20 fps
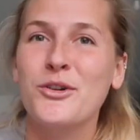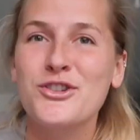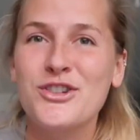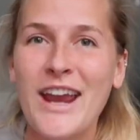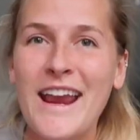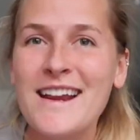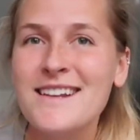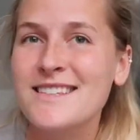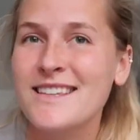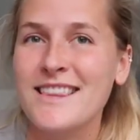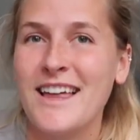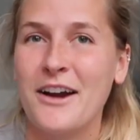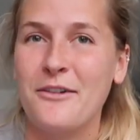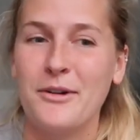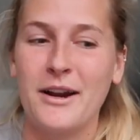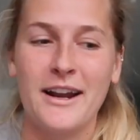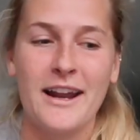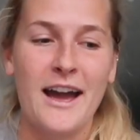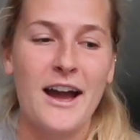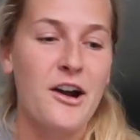chasing
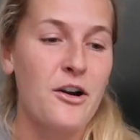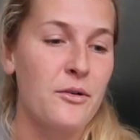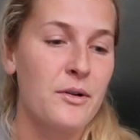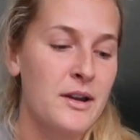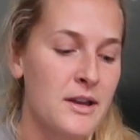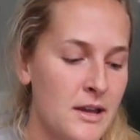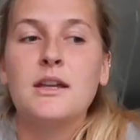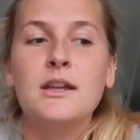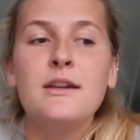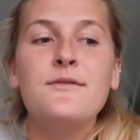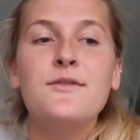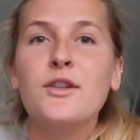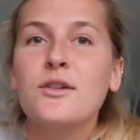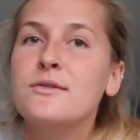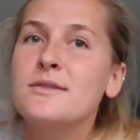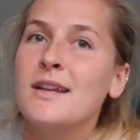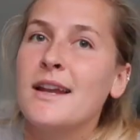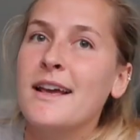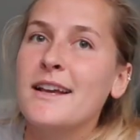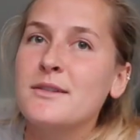that right now. Even
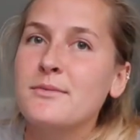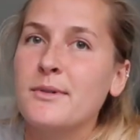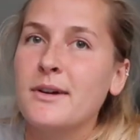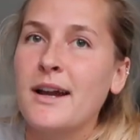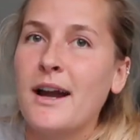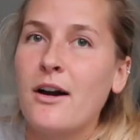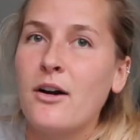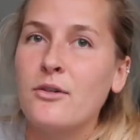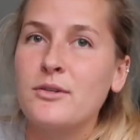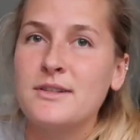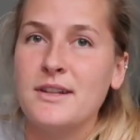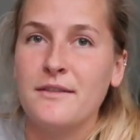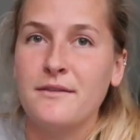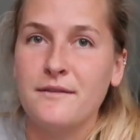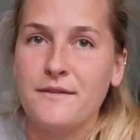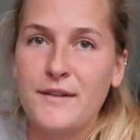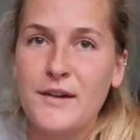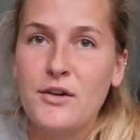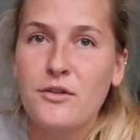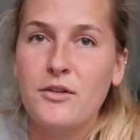though today's workout
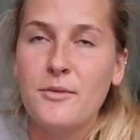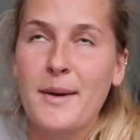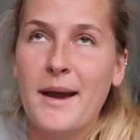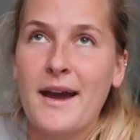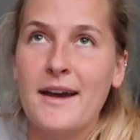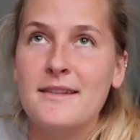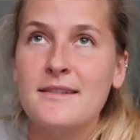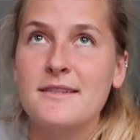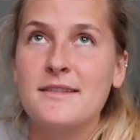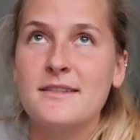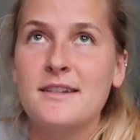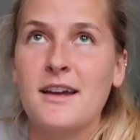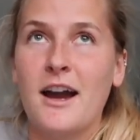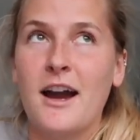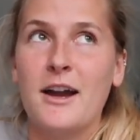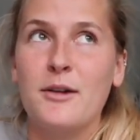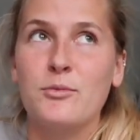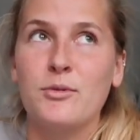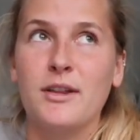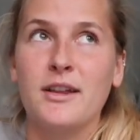didn't feel the best,
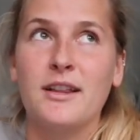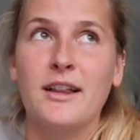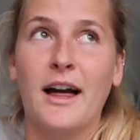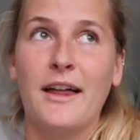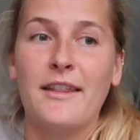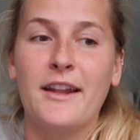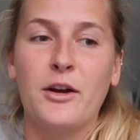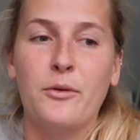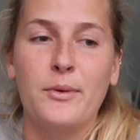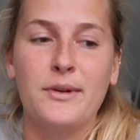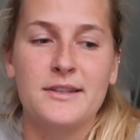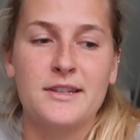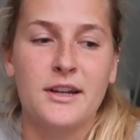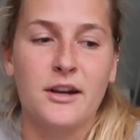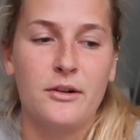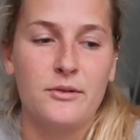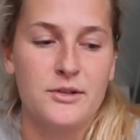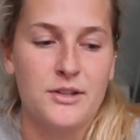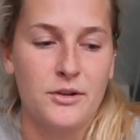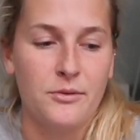I'm really glad that I went to
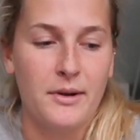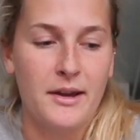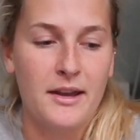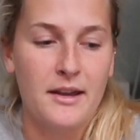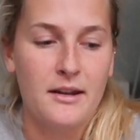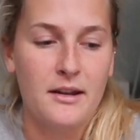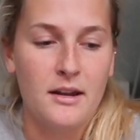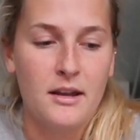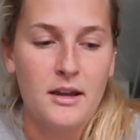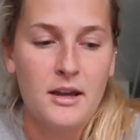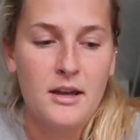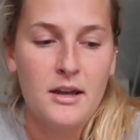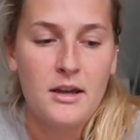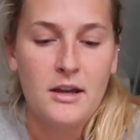go do it.